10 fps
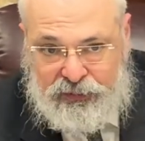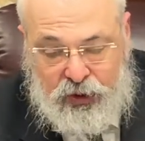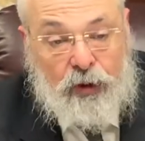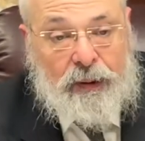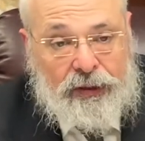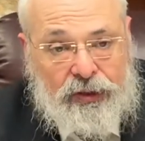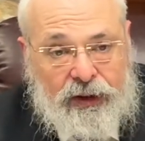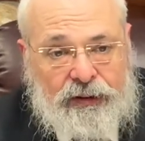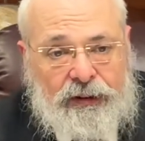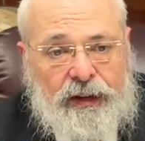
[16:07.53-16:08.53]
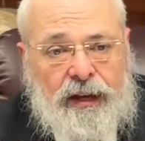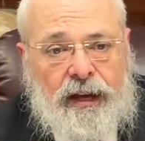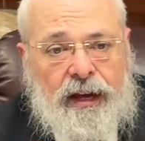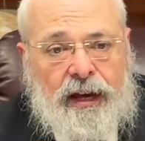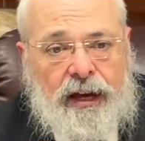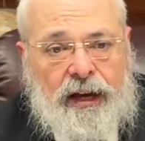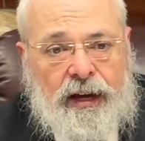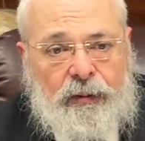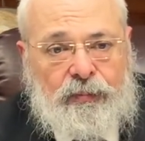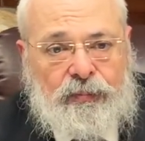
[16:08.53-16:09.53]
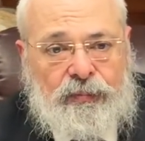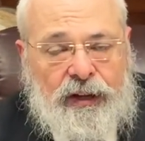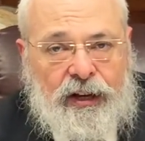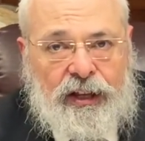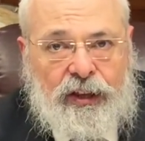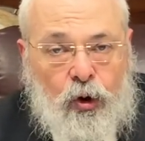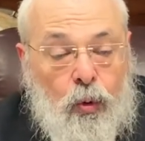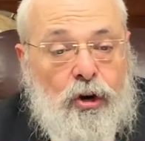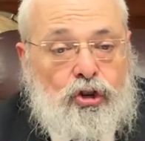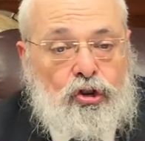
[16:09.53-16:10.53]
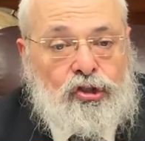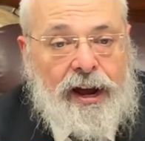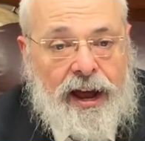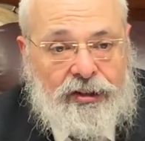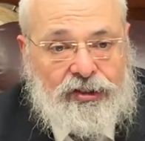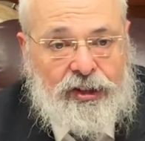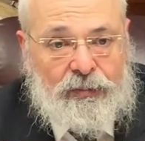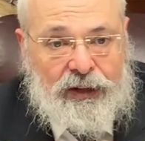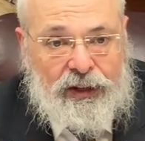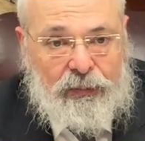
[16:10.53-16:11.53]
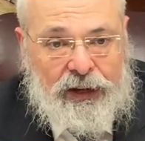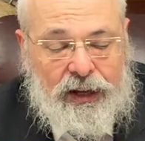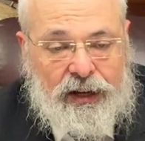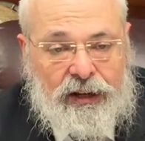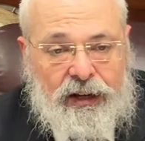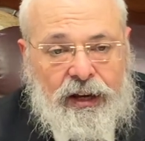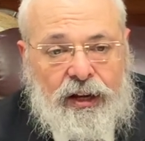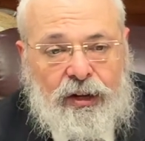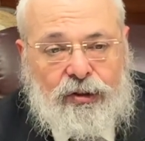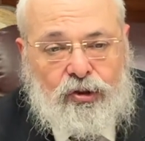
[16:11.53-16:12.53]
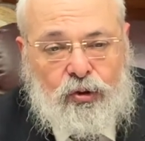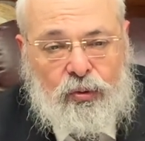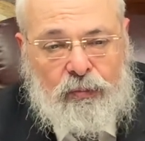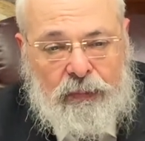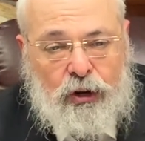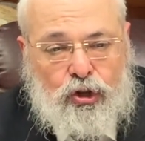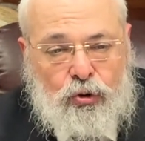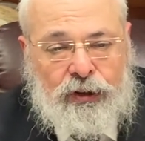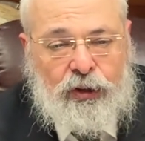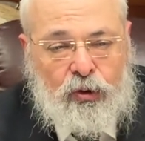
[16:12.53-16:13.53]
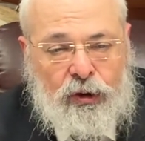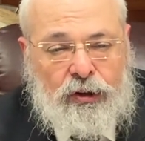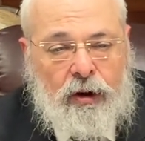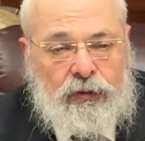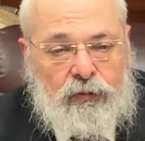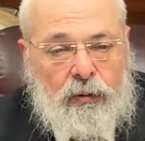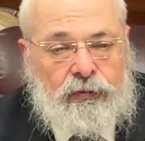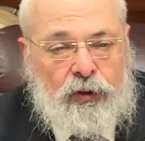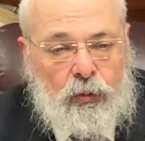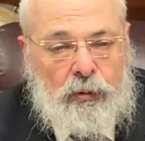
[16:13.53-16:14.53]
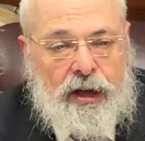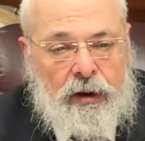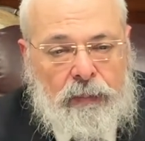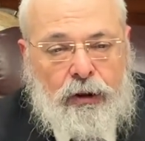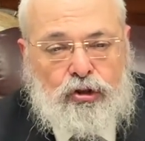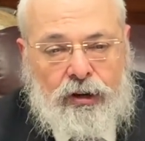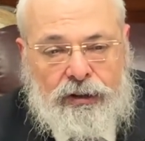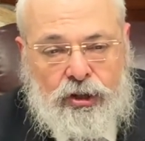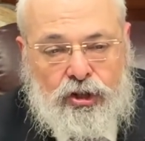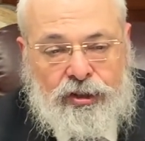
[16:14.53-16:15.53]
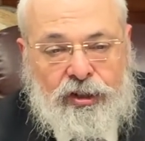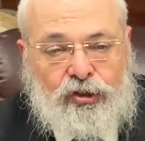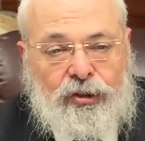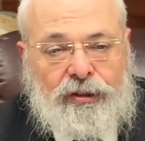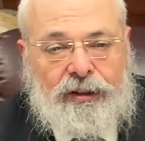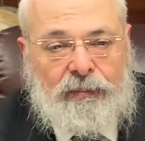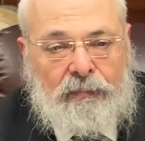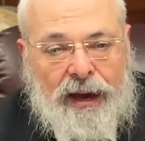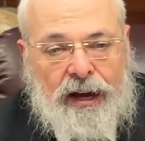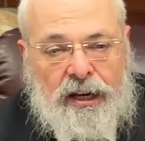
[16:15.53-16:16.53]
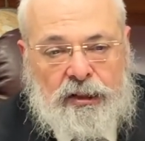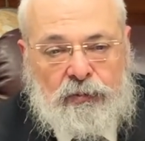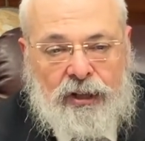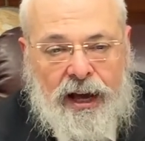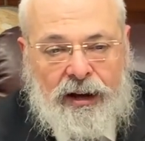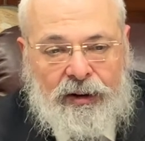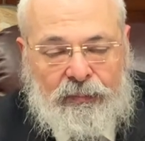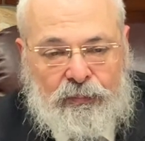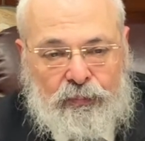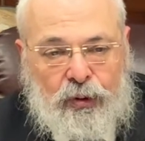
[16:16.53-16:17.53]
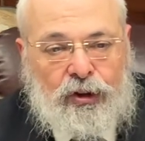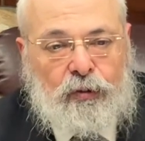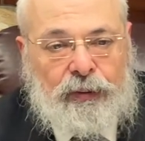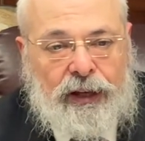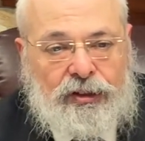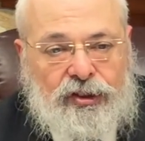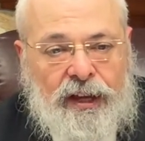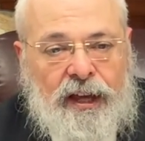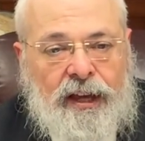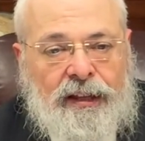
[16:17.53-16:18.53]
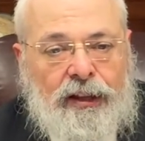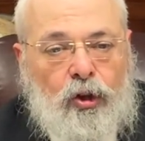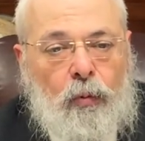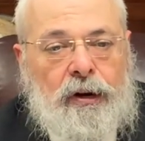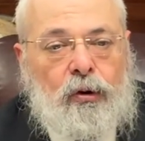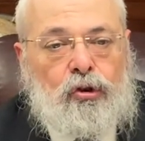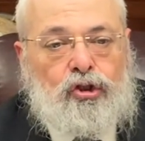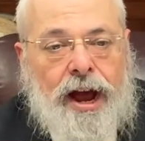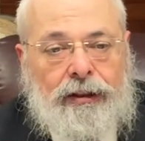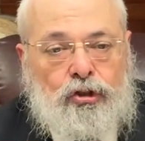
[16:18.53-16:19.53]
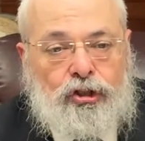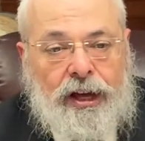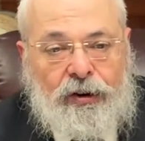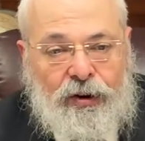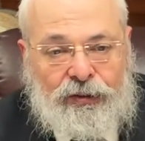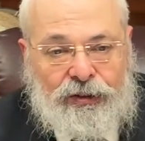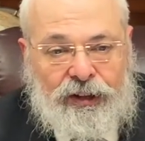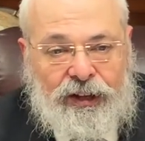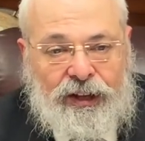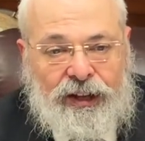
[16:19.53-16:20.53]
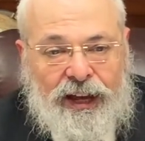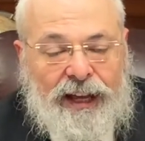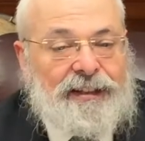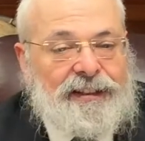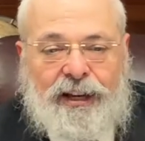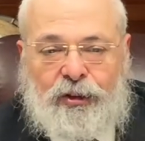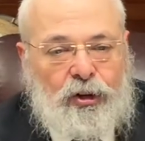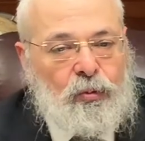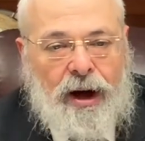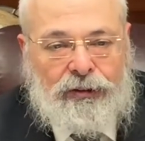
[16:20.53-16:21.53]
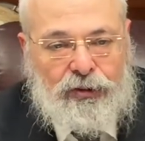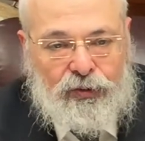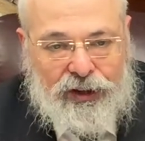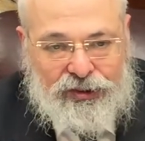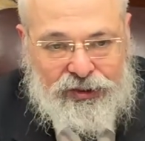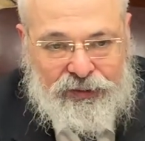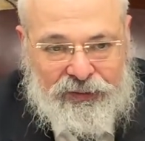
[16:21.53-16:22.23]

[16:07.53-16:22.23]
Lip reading: Beth Din, the questions are asked in the beginning to make sure they're doing it of their own free will without compulsion or conditions, and certain mechanisms are put into place that nobody could challenge later on and say, no, they were under duress.